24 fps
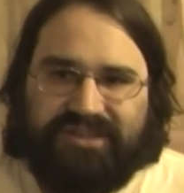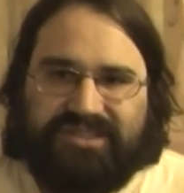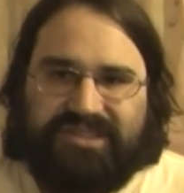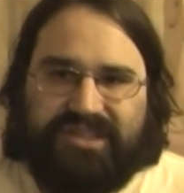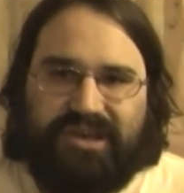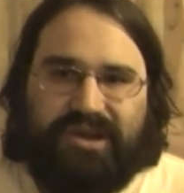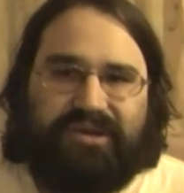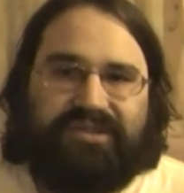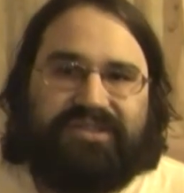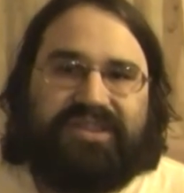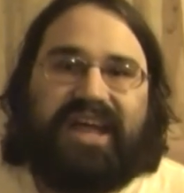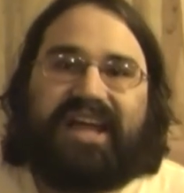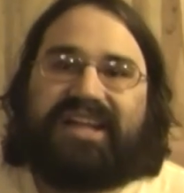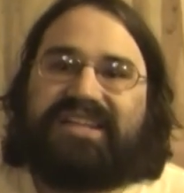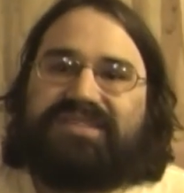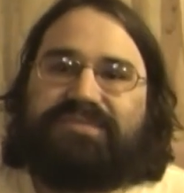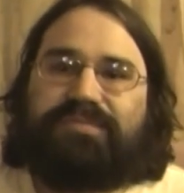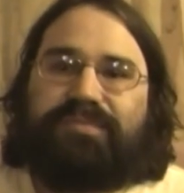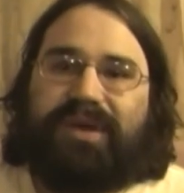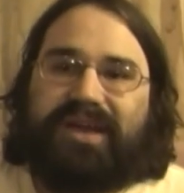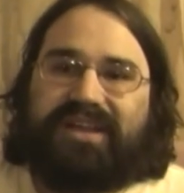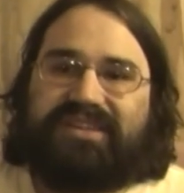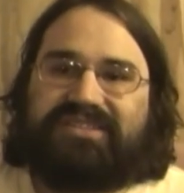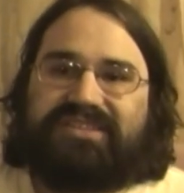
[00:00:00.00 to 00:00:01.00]
So that's
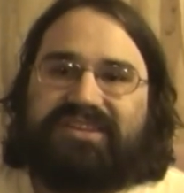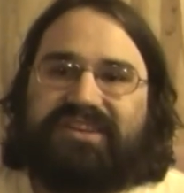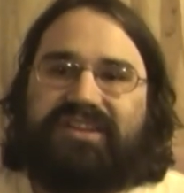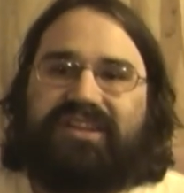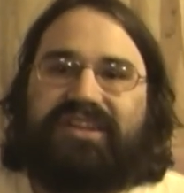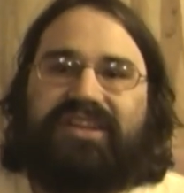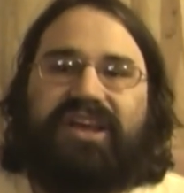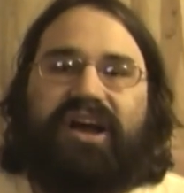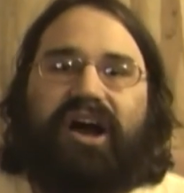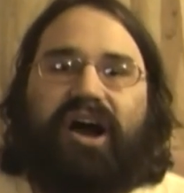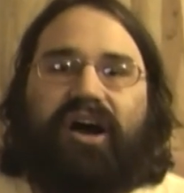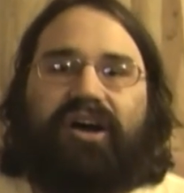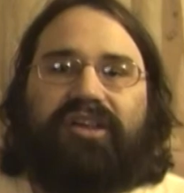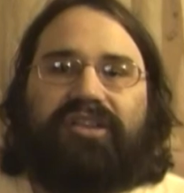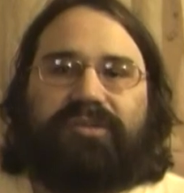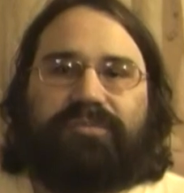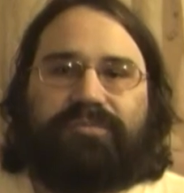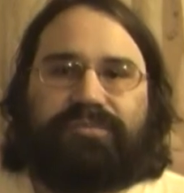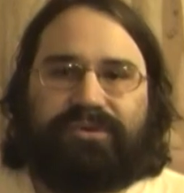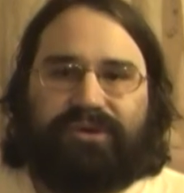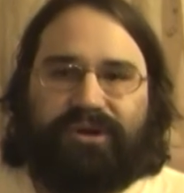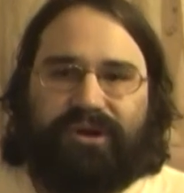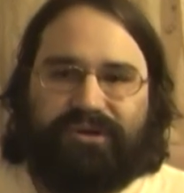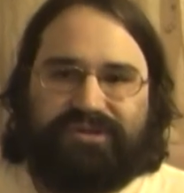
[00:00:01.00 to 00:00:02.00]
basically all the
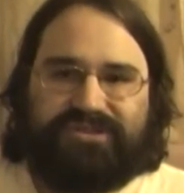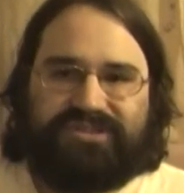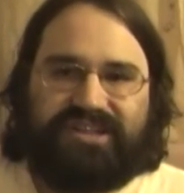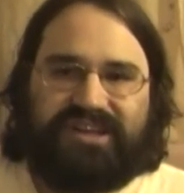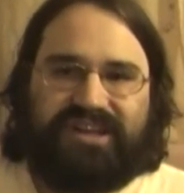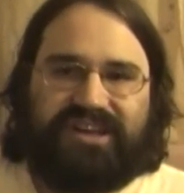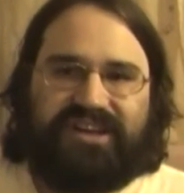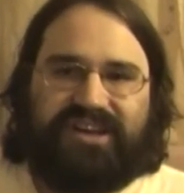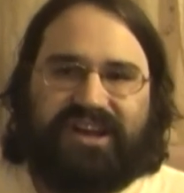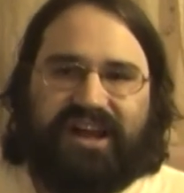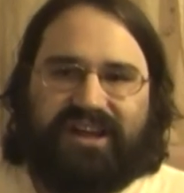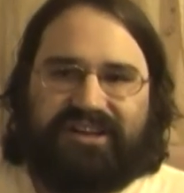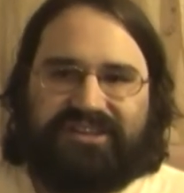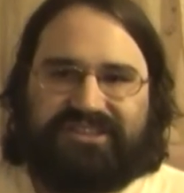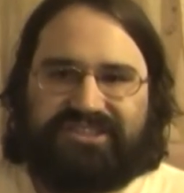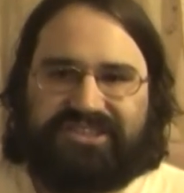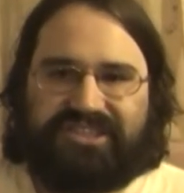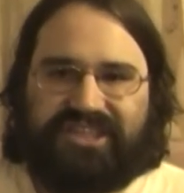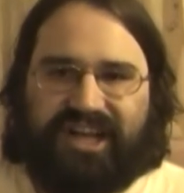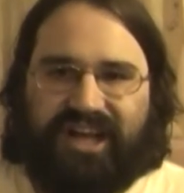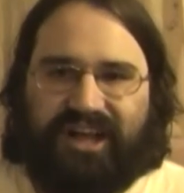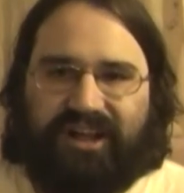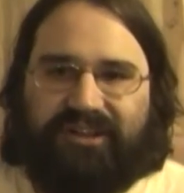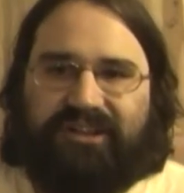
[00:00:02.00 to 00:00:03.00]
pros in a
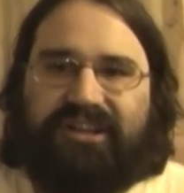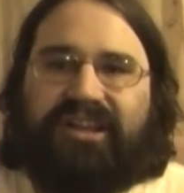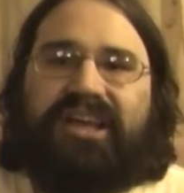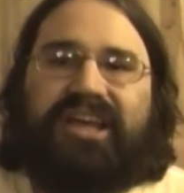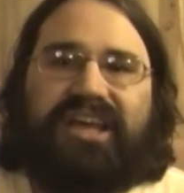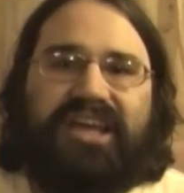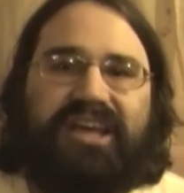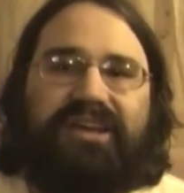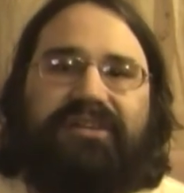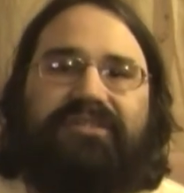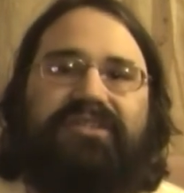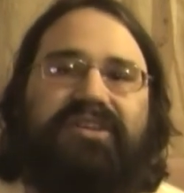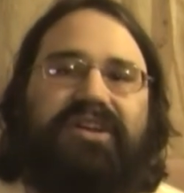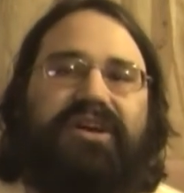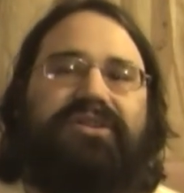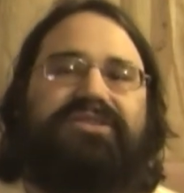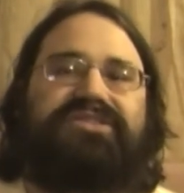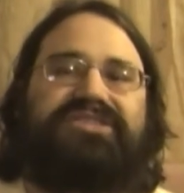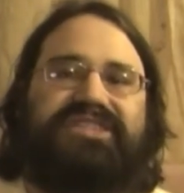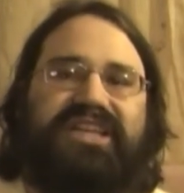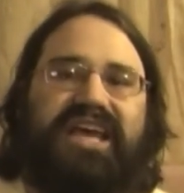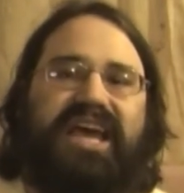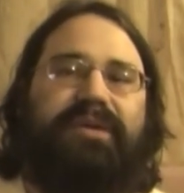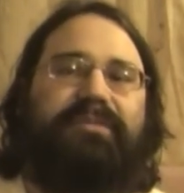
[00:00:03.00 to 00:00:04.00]
nutshell. Even though
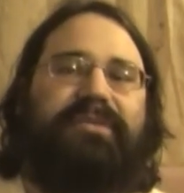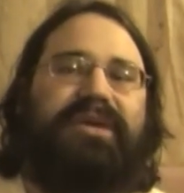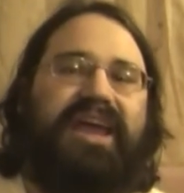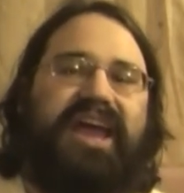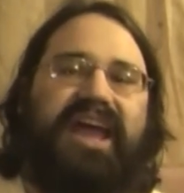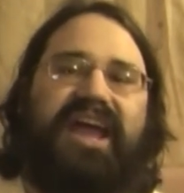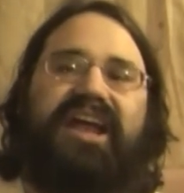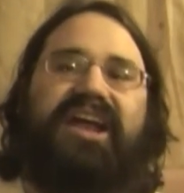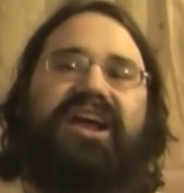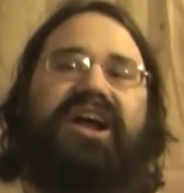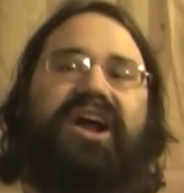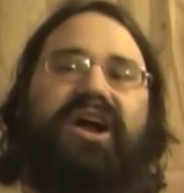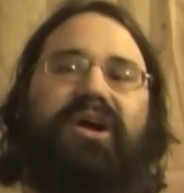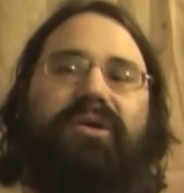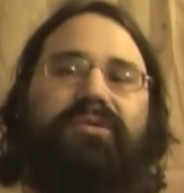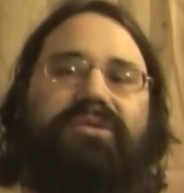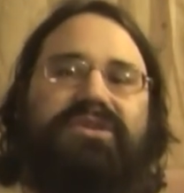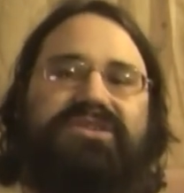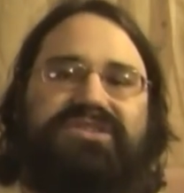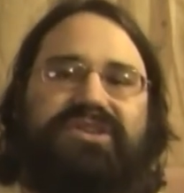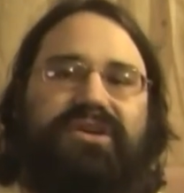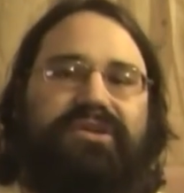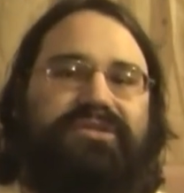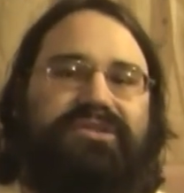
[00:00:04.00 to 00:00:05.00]
Sammy Hagar
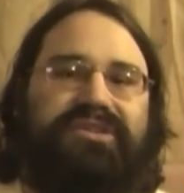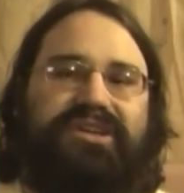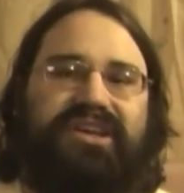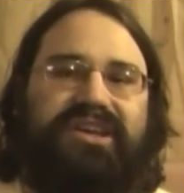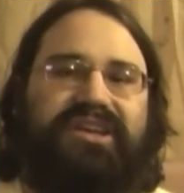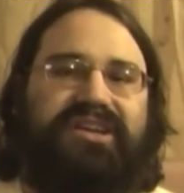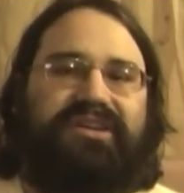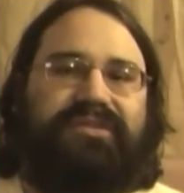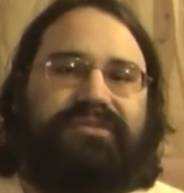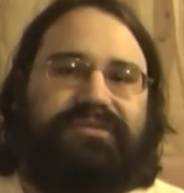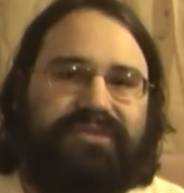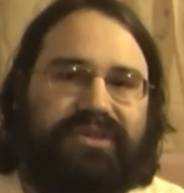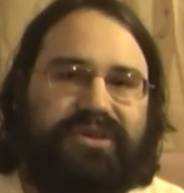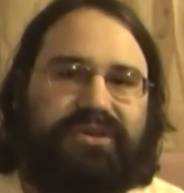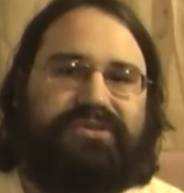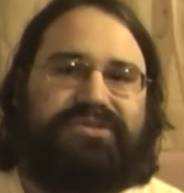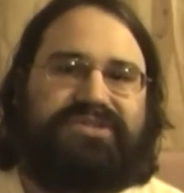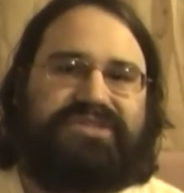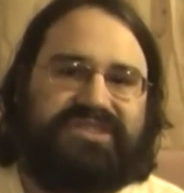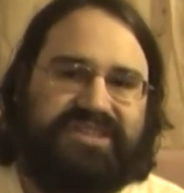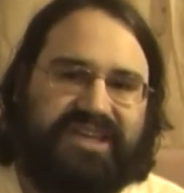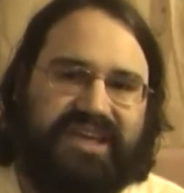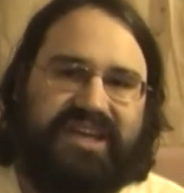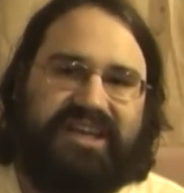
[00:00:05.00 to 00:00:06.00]
was only in a few
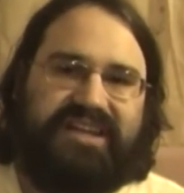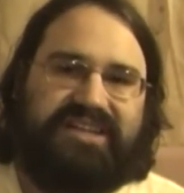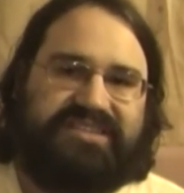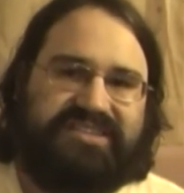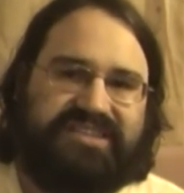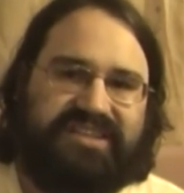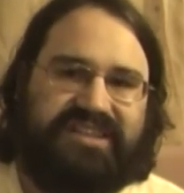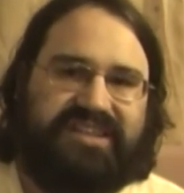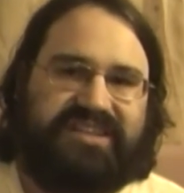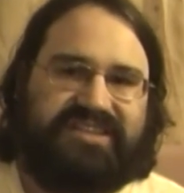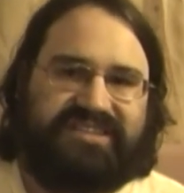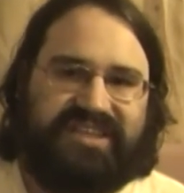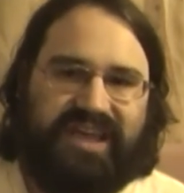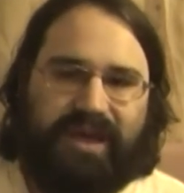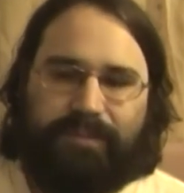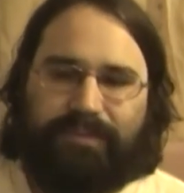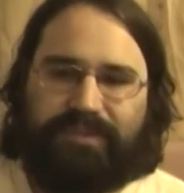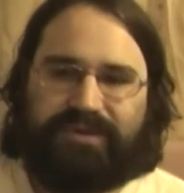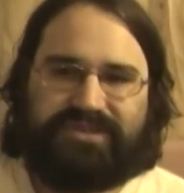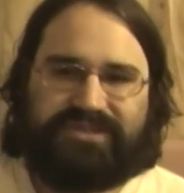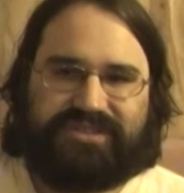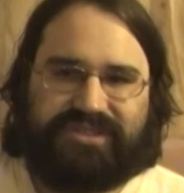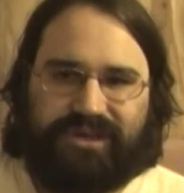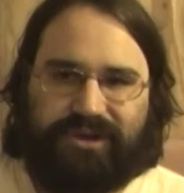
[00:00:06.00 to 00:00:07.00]
scenes in this
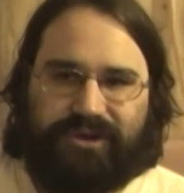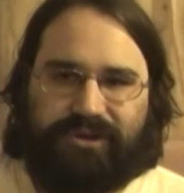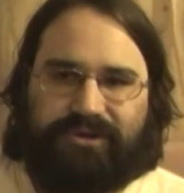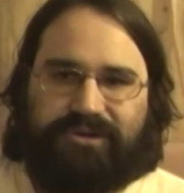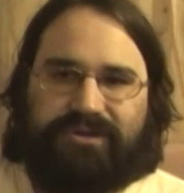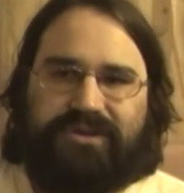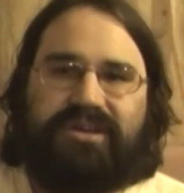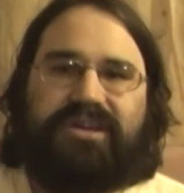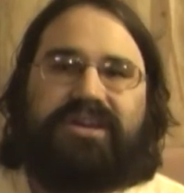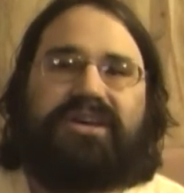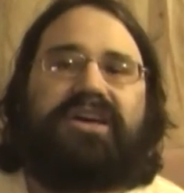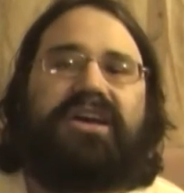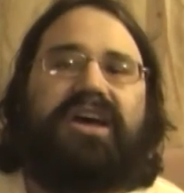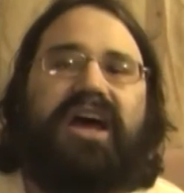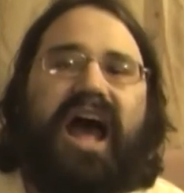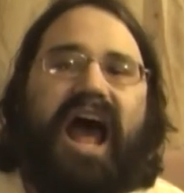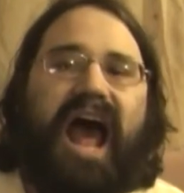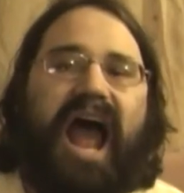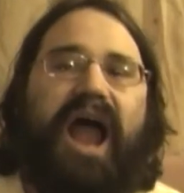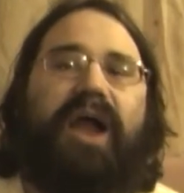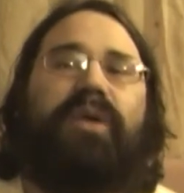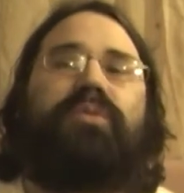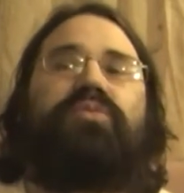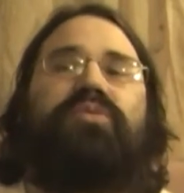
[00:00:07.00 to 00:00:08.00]
episode,
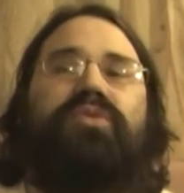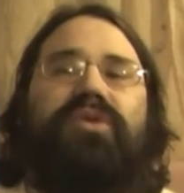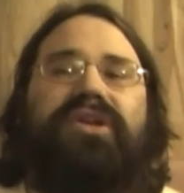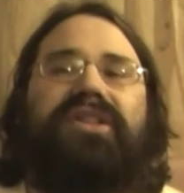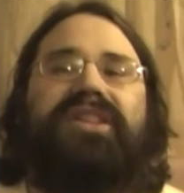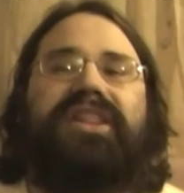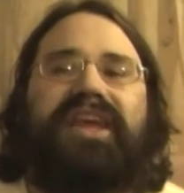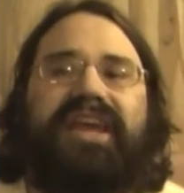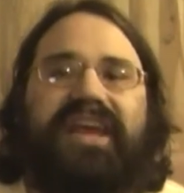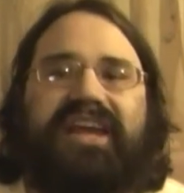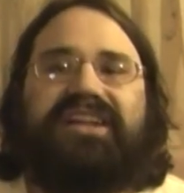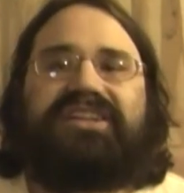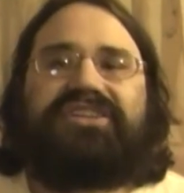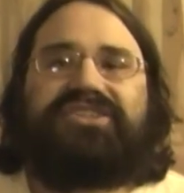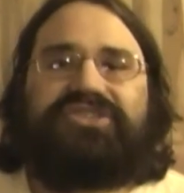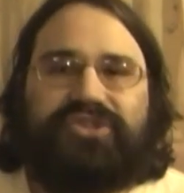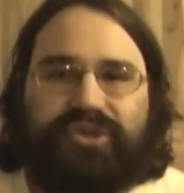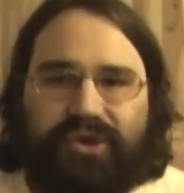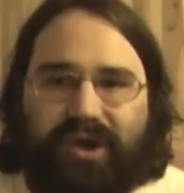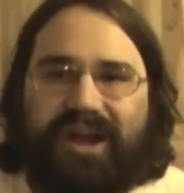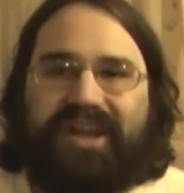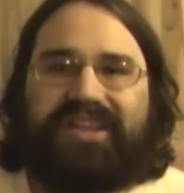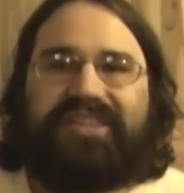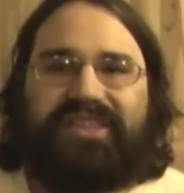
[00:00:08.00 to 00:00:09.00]
I really
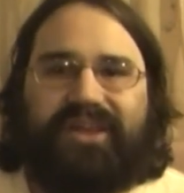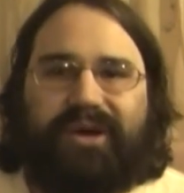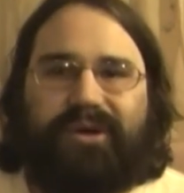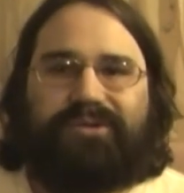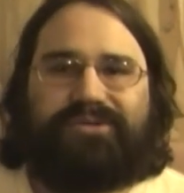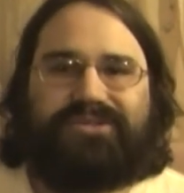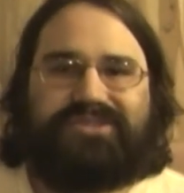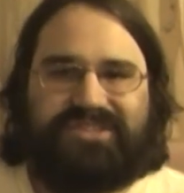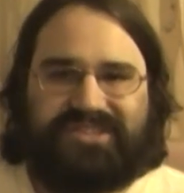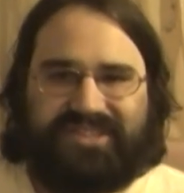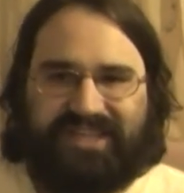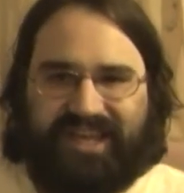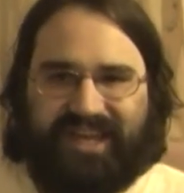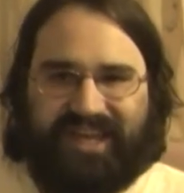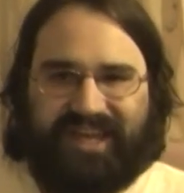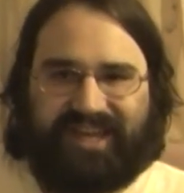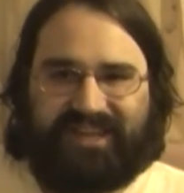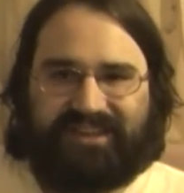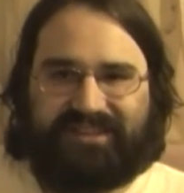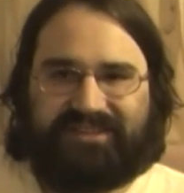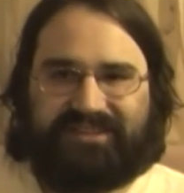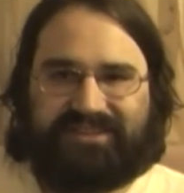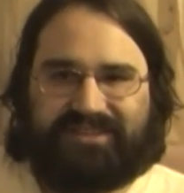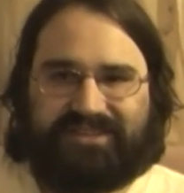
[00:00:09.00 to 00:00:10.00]
enjoyed those
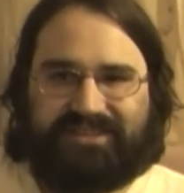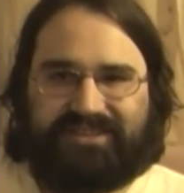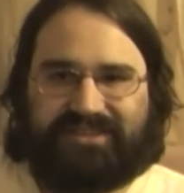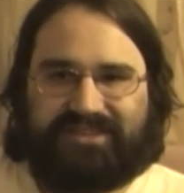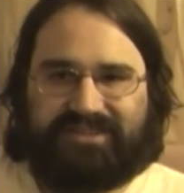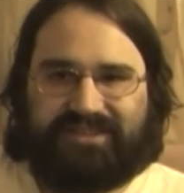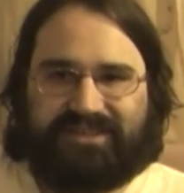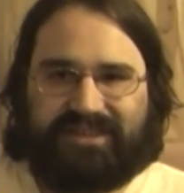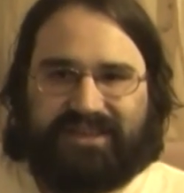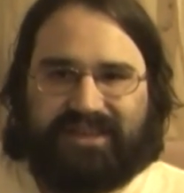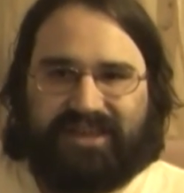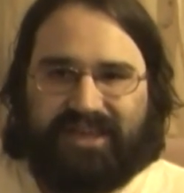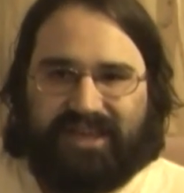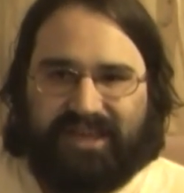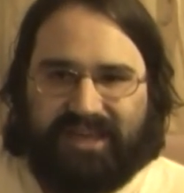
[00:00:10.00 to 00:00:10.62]
scenes.